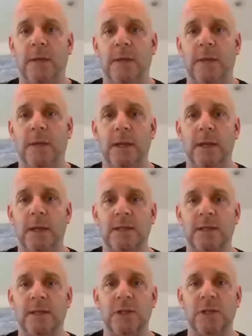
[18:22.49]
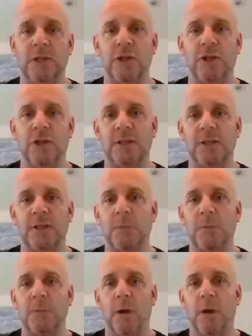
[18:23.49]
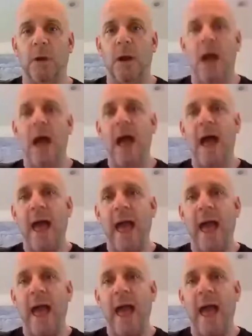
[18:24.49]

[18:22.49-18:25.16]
NLP is it is just as important on